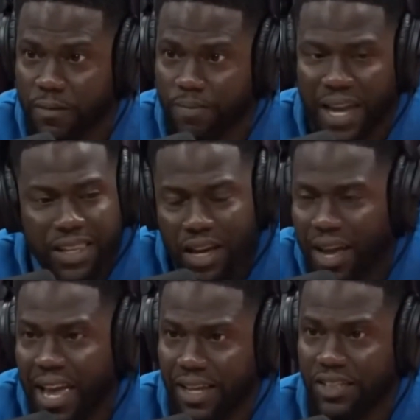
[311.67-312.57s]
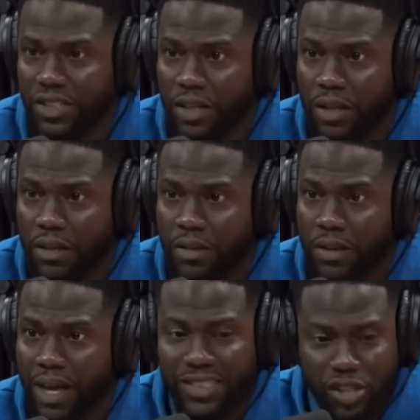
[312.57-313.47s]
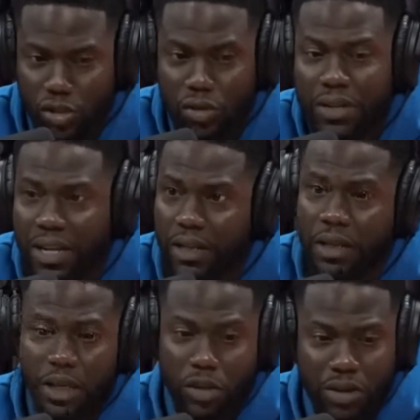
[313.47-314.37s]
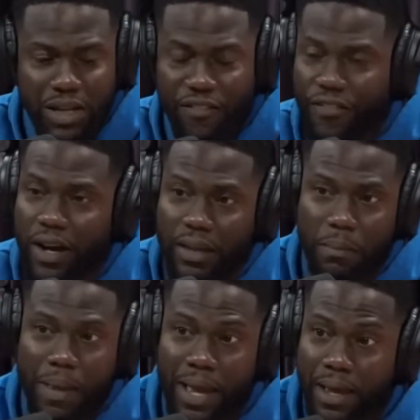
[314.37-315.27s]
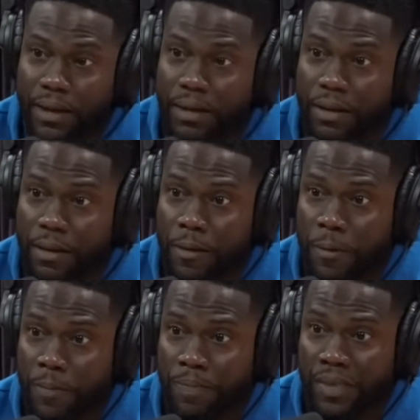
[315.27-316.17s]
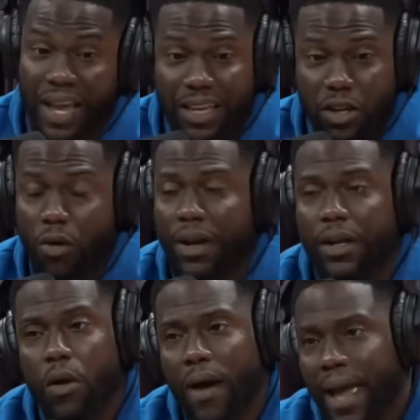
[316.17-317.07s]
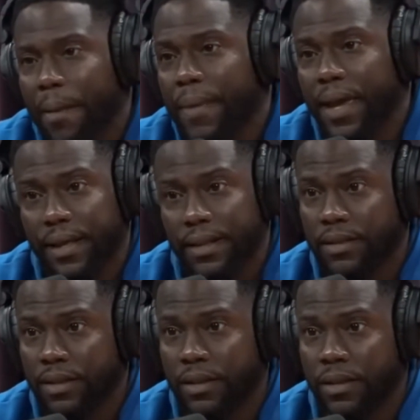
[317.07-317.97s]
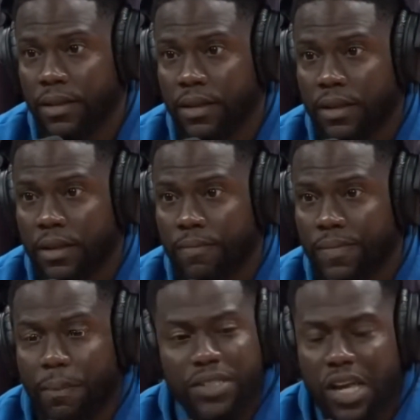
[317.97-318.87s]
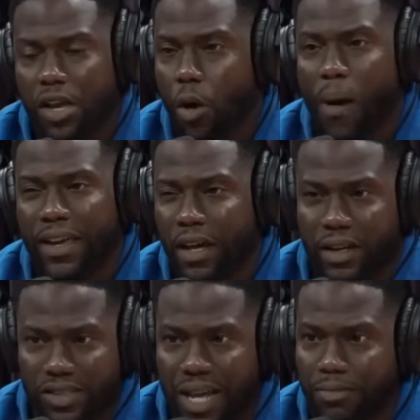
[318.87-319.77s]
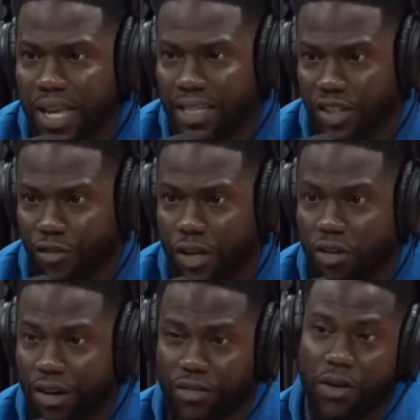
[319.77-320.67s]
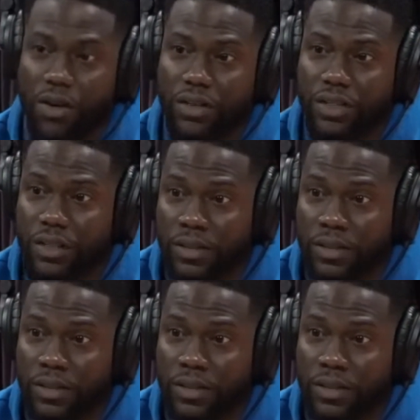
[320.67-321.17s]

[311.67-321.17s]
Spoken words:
at a young age. I said, so you need a fucking man that can go there and go, hey man, let me tell you why y'all got to stop taking these free credit cards.